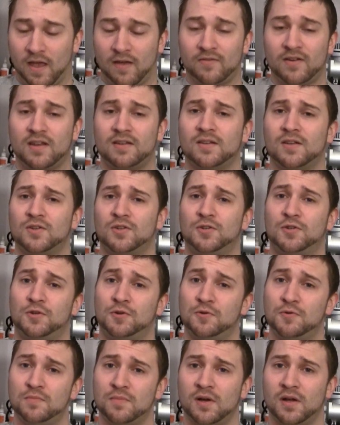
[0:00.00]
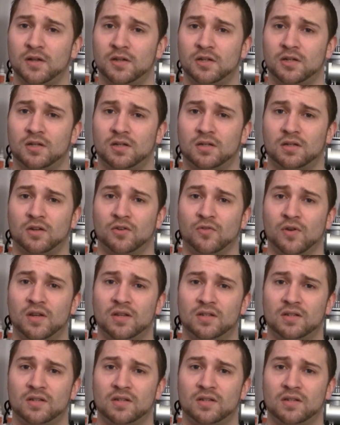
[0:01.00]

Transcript: I've not done too much green